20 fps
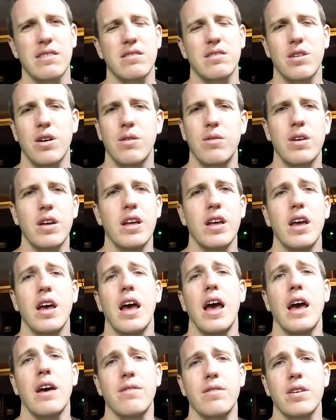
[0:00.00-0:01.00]
So
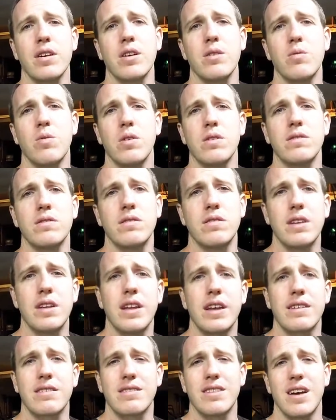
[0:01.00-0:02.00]
have a good one. See you
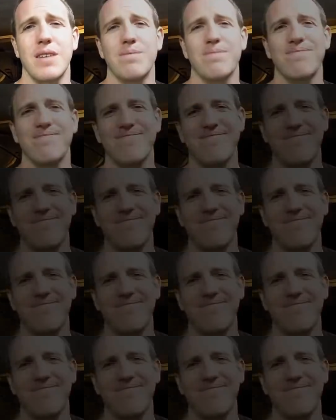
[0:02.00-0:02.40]
next time.